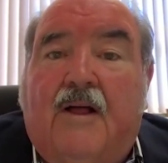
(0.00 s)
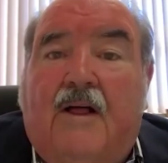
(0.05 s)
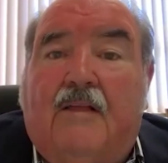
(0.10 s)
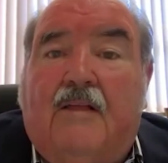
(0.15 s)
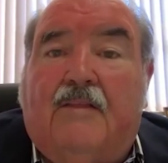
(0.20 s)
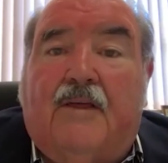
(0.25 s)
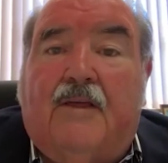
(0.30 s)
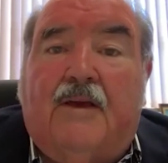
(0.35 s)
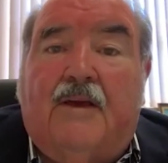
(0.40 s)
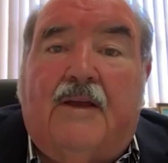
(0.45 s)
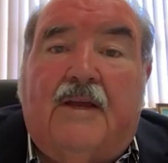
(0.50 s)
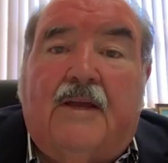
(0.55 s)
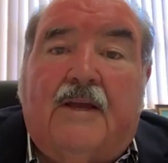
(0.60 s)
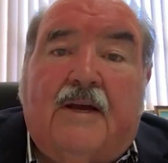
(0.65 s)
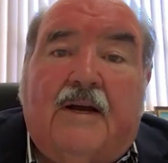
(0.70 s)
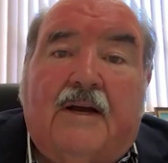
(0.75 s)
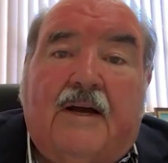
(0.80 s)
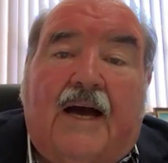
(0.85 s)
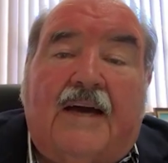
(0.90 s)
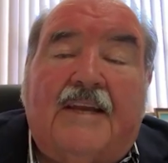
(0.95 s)
the
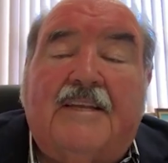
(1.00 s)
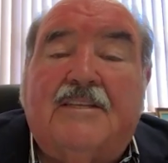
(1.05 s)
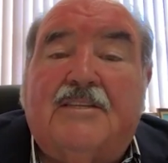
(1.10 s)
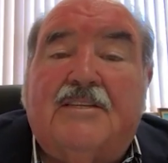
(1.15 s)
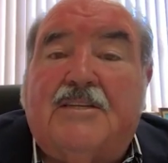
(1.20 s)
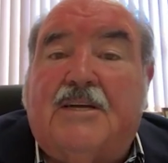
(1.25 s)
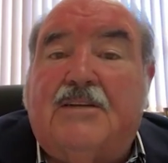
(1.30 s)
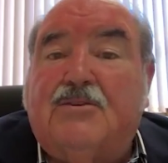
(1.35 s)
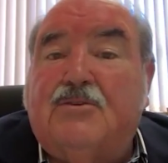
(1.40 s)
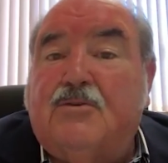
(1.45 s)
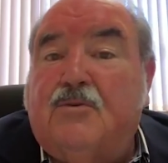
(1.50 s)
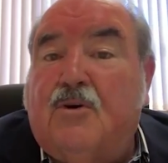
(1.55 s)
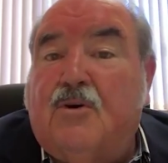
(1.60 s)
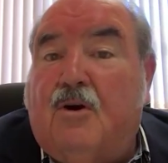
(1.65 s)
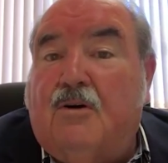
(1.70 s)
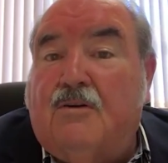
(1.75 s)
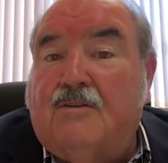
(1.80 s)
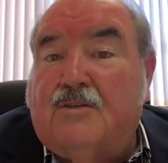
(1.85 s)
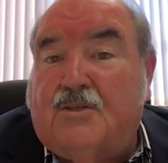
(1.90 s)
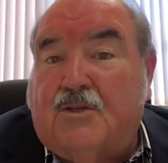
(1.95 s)
unintentional
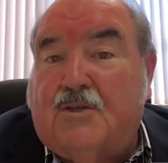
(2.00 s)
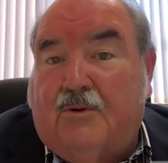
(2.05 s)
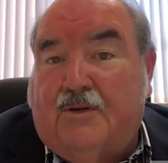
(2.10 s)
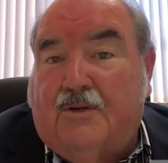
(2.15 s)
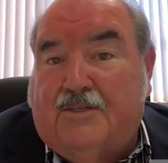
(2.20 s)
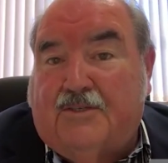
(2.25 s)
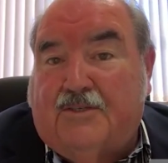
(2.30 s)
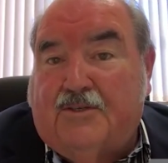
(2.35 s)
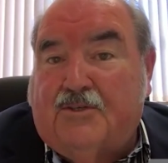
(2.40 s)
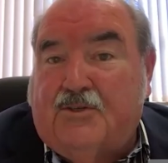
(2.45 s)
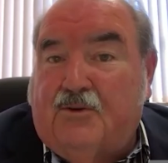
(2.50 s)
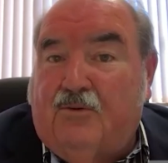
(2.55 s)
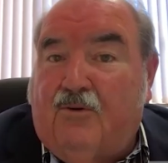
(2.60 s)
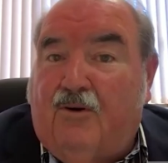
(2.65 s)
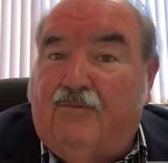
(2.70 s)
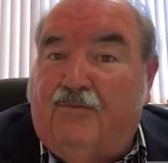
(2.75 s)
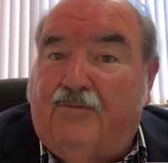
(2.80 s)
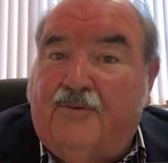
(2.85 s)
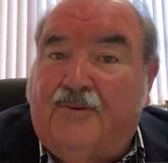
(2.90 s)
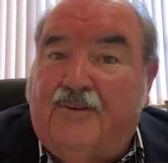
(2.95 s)
consequences, you
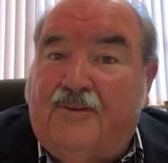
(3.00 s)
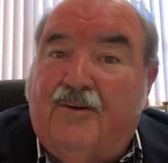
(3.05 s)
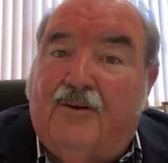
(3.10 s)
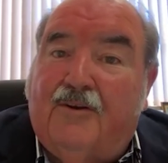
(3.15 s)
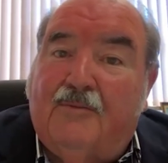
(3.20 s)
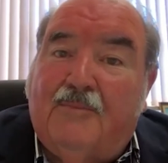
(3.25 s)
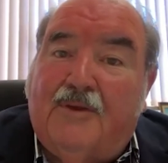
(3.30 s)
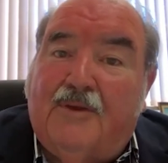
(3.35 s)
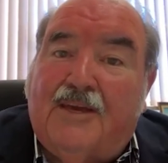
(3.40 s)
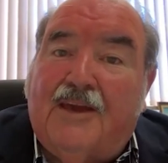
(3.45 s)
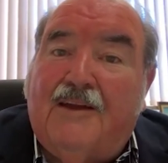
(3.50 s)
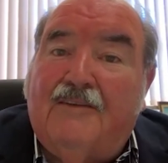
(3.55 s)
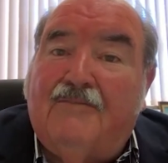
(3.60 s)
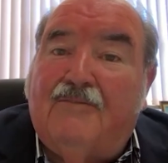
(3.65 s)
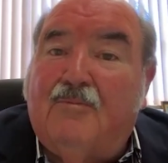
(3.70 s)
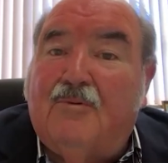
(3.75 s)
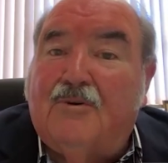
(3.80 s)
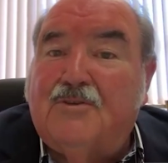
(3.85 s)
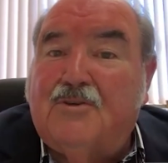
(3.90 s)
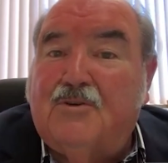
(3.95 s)
often got to be careful
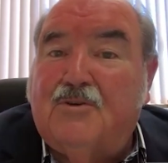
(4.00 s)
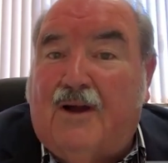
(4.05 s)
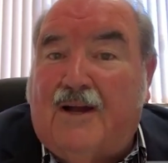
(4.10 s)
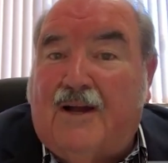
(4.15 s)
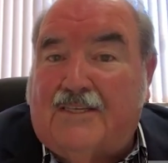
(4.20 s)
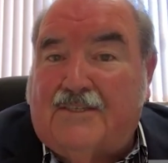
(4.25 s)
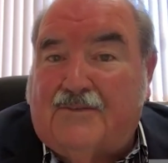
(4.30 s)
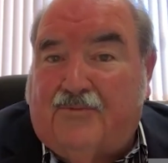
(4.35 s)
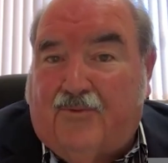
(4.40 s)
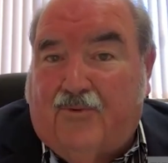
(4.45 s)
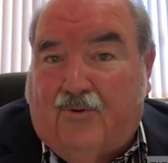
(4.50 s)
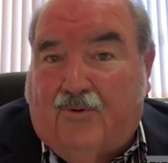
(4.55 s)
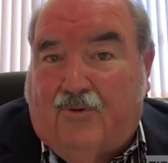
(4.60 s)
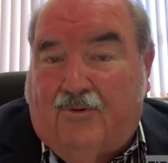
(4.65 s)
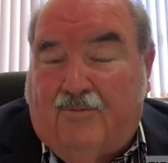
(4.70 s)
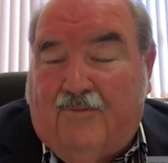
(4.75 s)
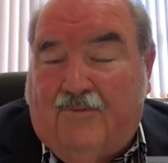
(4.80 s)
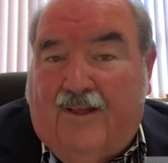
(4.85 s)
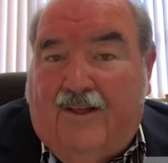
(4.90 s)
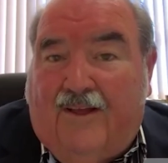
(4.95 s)
what you ask for,
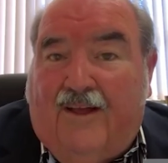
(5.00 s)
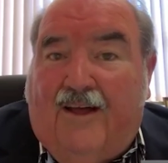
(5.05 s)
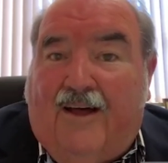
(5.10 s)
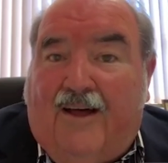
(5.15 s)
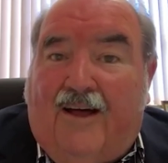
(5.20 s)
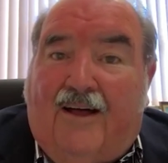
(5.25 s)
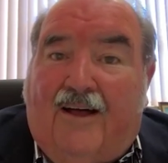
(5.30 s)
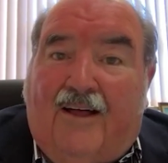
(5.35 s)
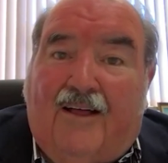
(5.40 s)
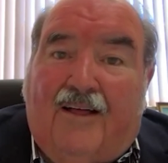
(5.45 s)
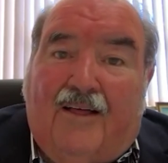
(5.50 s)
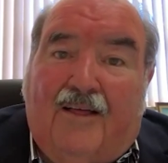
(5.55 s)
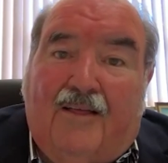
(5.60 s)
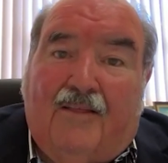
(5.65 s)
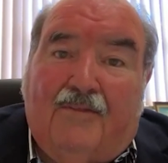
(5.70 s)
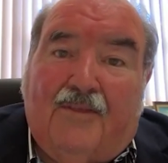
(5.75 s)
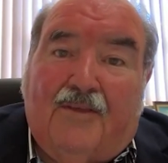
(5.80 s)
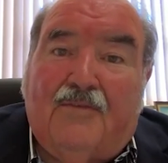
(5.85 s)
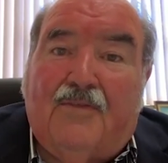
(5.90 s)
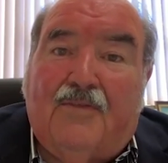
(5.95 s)

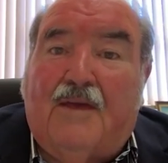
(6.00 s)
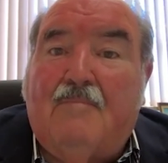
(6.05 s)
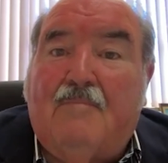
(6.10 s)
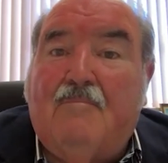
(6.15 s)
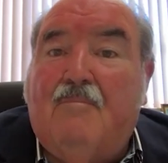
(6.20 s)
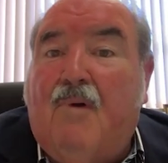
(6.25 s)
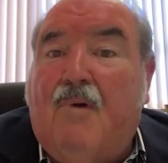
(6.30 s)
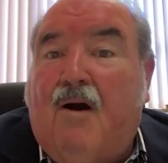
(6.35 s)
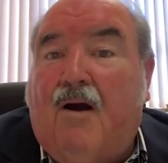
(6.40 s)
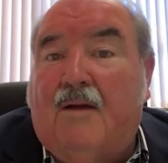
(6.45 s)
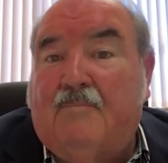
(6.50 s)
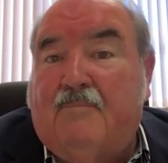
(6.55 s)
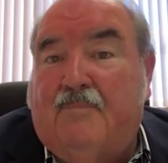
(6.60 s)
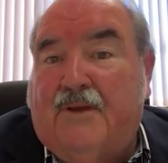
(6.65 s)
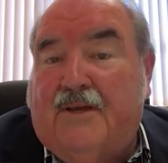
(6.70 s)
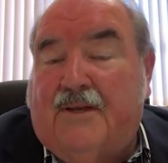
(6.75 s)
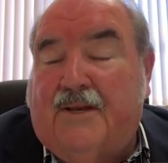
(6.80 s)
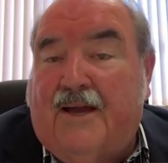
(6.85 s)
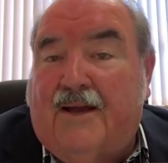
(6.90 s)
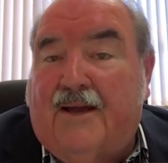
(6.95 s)
that there might
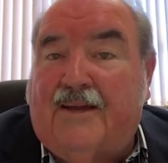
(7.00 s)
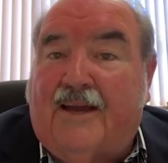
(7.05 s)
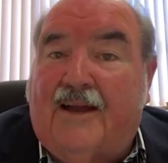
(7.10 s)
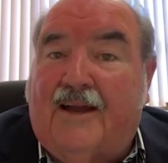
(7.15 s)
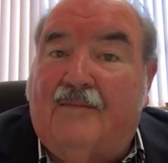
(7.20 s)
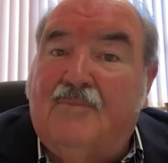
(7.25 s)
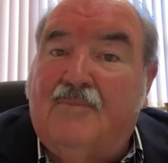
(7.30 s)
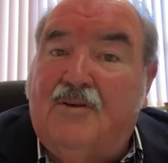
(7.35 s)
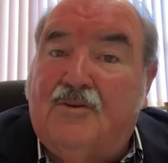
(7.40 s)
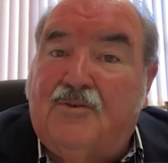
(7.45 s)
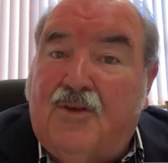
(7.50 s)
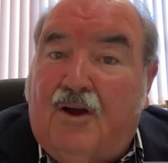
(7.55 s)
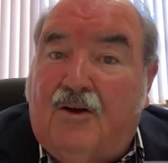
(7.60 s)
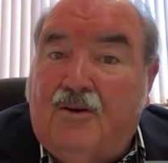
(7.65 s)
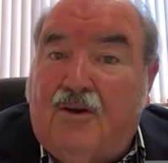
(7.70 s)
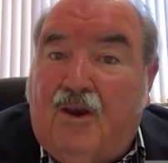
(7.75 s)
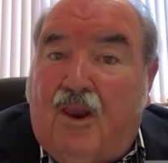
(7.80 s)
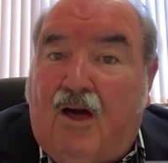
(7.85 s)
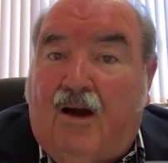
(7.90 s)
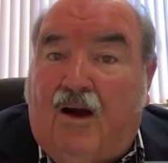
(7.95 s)
be an outcome you
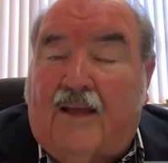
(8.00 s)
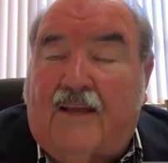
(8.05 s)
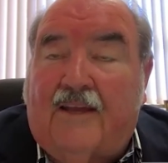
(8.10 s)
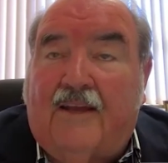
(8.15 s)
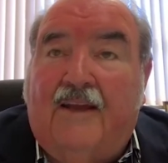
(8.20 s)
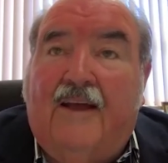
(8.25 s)
don't like.